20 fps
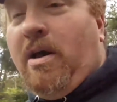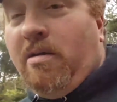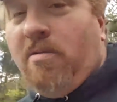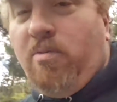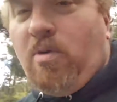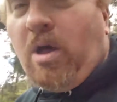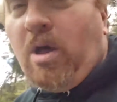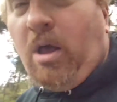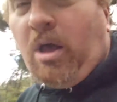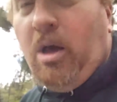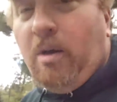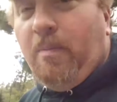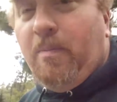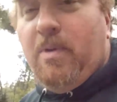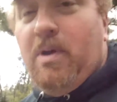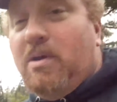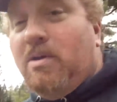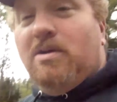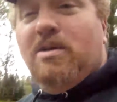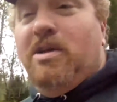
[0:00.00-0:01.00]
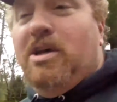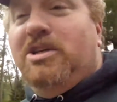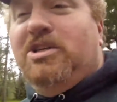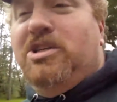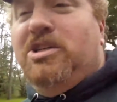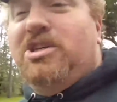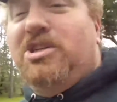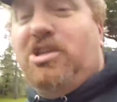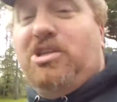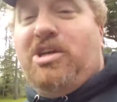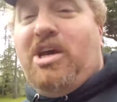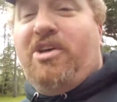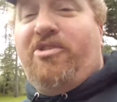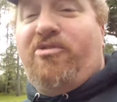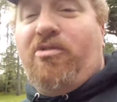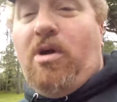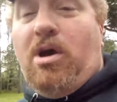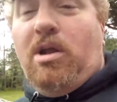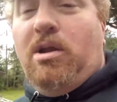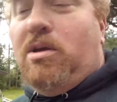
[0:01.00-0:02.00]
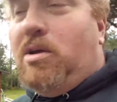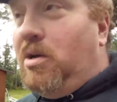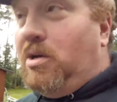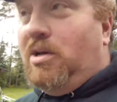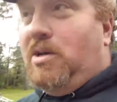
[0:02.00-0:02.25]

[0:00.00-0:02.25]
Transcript: Welcome. This is just a test run,